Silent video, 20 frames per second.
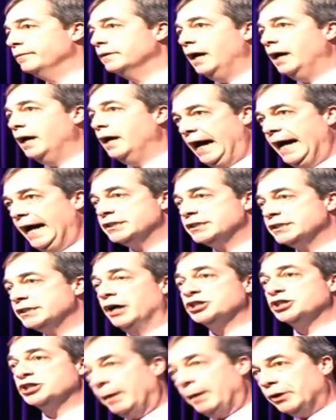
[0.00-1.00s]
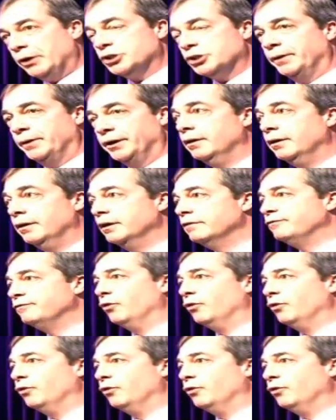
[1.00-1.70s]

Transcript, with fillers: as our spokesman for